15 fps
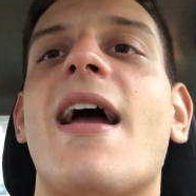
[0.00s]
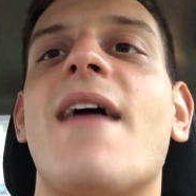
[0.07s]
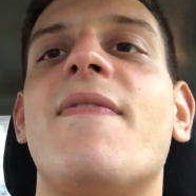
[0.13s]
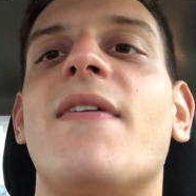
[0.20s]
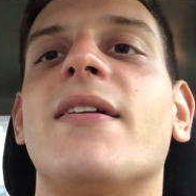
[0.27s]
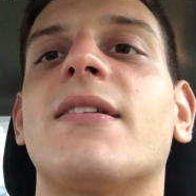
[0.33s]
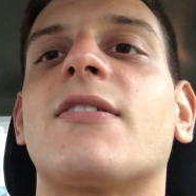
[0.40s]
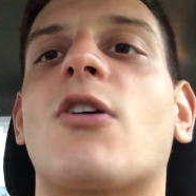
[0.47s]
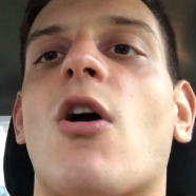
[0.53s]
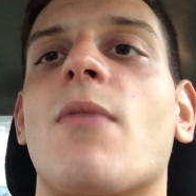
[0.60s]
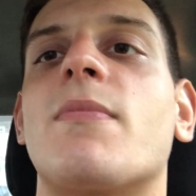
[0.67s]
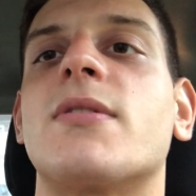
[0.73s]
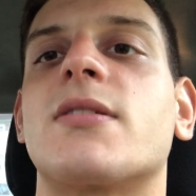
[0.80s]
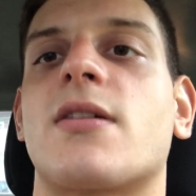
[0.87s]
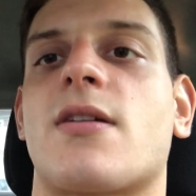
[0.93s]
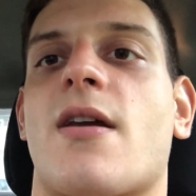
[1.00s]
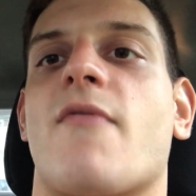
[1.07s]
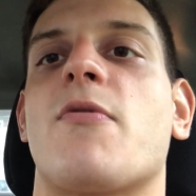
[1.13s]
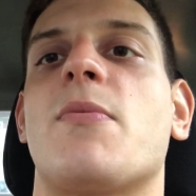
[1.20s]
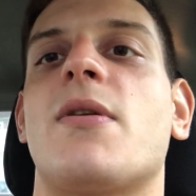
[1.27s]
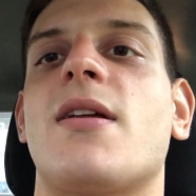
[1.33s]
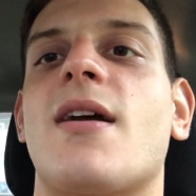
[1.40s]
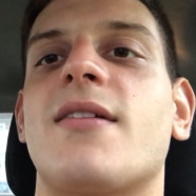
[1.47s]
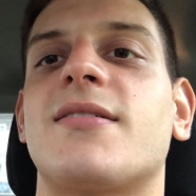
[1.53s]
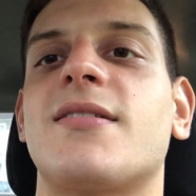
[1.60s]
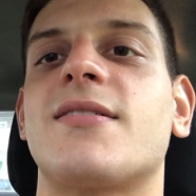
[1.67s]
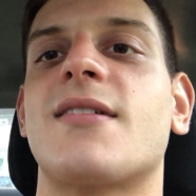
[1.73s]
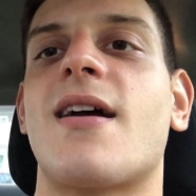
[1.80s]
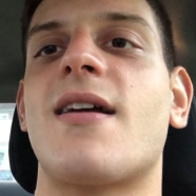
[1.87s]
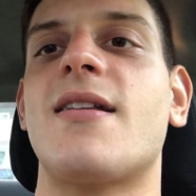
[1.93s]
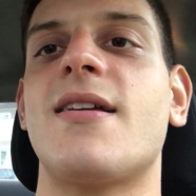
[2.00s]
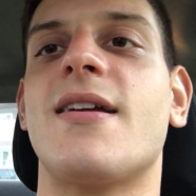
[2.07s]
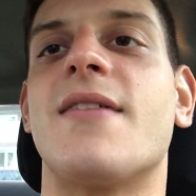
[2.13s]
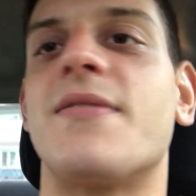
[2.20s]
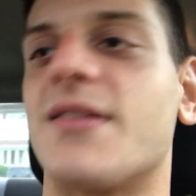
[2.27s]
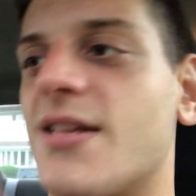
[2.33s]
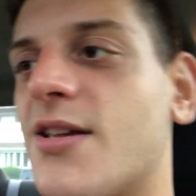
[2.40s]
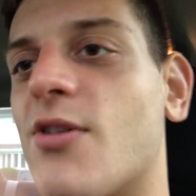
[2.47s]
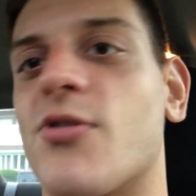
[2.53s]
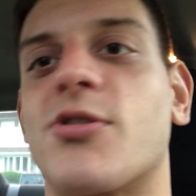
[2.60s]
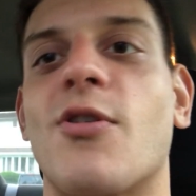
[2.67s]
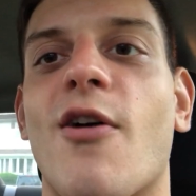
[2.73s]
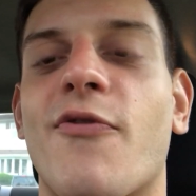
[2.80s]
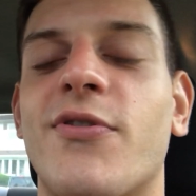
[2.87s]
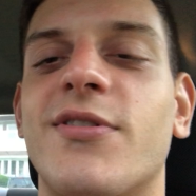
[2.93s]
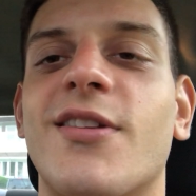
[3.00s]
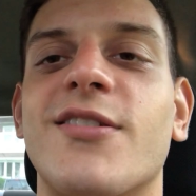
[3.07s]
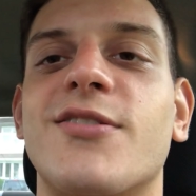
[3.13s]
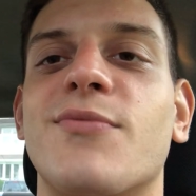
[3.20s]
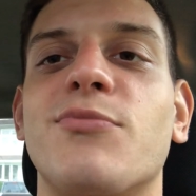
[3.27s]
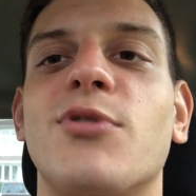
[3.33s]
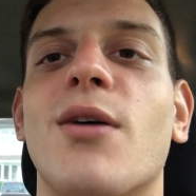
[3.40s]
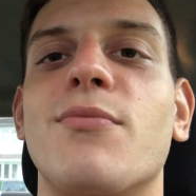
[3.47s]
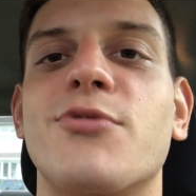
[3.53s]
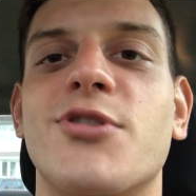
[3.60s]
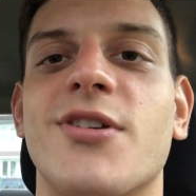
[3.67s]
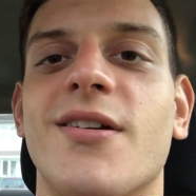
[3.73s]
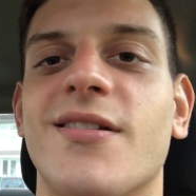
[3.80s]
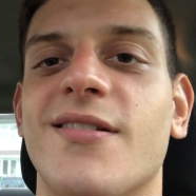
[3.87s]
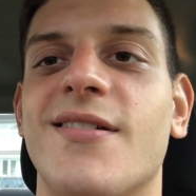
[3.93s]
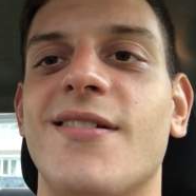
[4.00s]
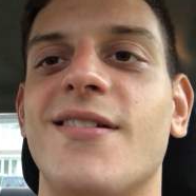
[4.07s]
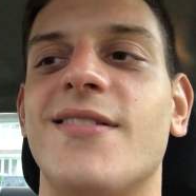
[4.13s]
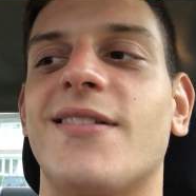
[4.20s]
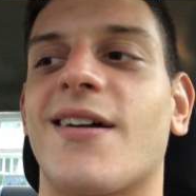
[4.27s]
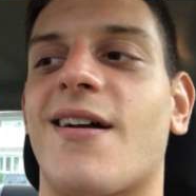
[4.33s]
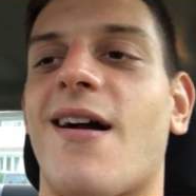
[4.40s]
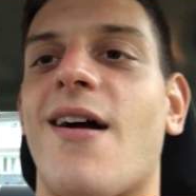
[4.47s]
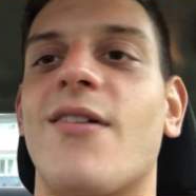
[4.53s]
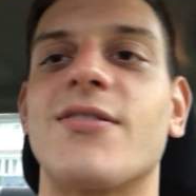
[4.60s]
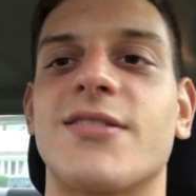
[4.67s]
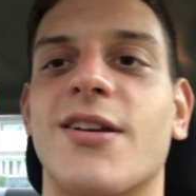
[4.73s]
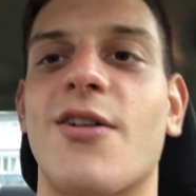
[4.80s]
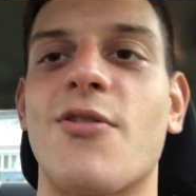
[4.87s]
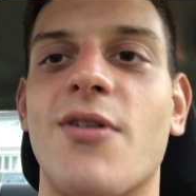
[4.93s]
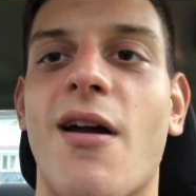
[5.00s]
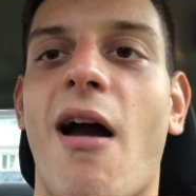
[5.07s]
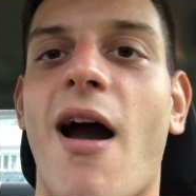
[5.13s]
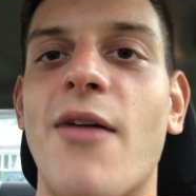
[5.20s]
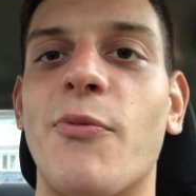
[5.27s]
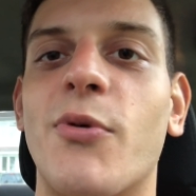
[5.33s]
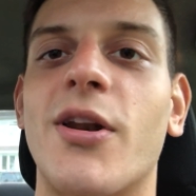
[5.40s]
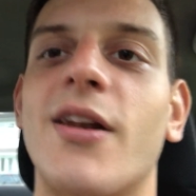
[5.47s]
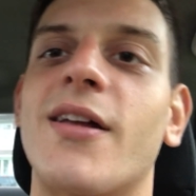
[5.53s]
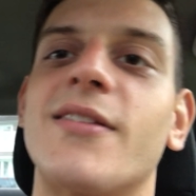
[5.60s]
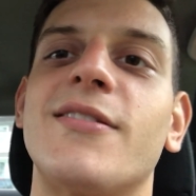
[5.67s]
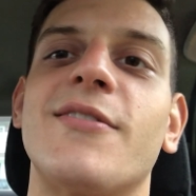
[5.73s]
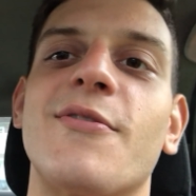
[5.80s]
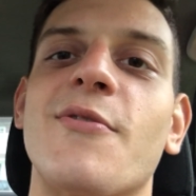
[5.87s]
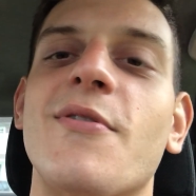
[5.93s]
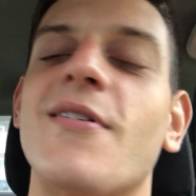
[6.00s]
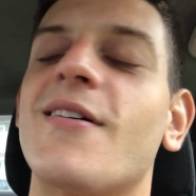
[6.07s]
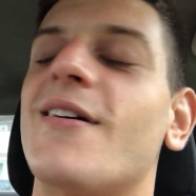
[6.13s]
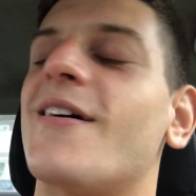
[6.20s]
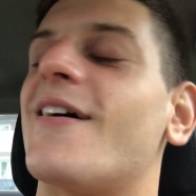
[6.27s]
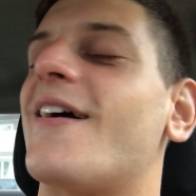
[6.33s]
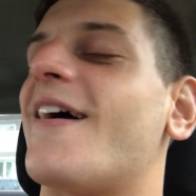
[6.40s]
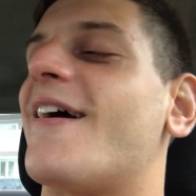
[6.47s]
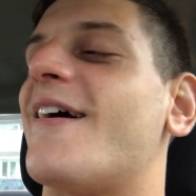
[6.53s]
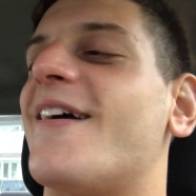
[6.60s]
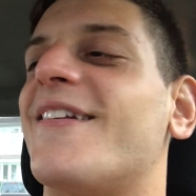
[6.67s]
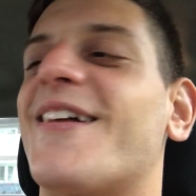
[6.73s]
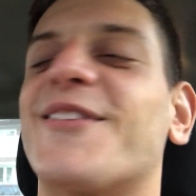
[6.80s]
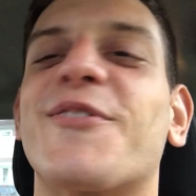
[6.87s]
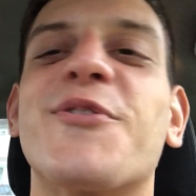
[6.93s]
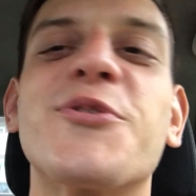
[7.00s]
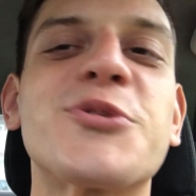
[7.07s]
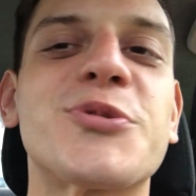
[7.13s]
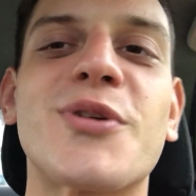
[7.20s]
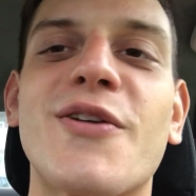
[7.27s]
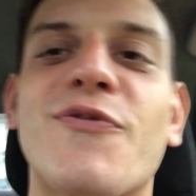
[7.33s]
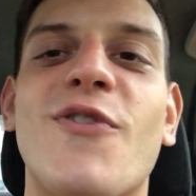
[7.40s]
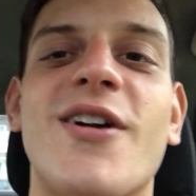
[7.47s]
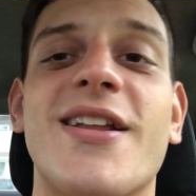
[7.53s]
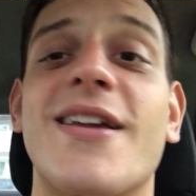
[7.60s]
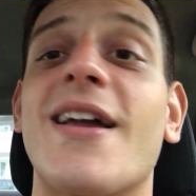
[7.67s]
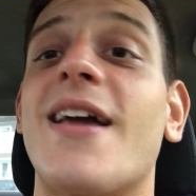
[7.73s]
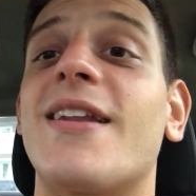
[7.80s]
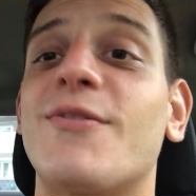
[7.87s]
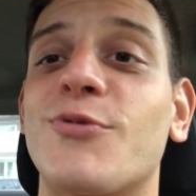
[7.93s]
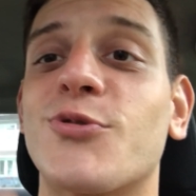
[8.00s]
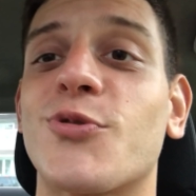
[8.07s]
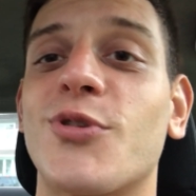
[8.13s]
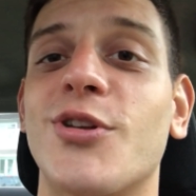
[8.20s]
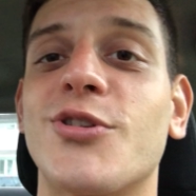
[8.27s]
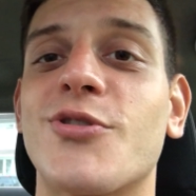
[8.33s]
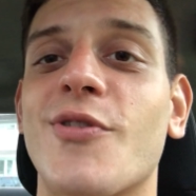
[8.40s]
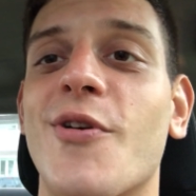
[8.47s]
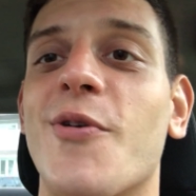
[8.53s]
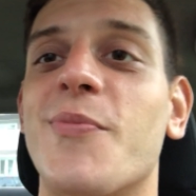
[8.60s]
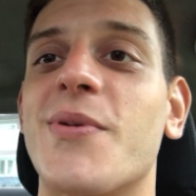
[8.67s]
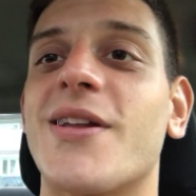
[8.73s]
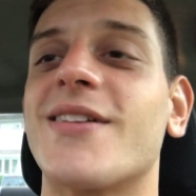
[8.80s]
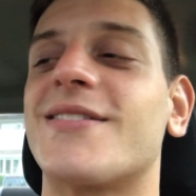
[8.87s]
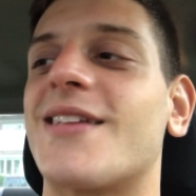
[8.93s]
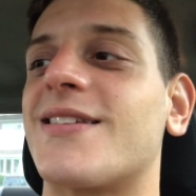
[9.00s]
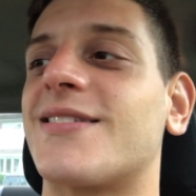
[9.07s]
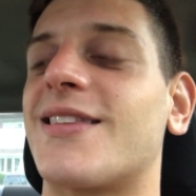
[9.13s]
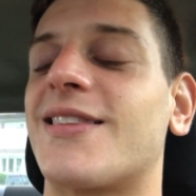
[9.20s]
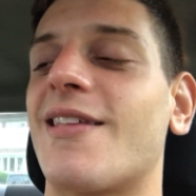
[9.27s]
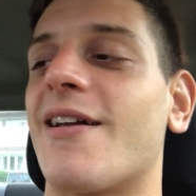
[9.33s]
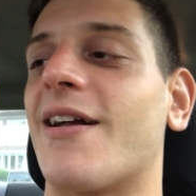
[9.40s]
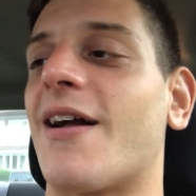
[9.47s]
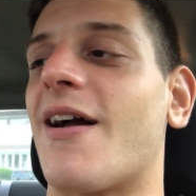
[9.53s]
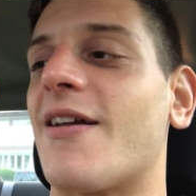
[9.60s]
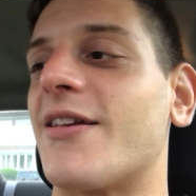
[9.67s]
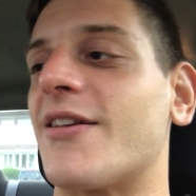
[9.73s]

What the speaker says: And then Cartman's like, "Everybody has anxiety?" And then he goes off and does some dumb shit that Kyle's like, "Oh God, what did I do?" And I thought it was really funny, and it was really true, because that's the thing,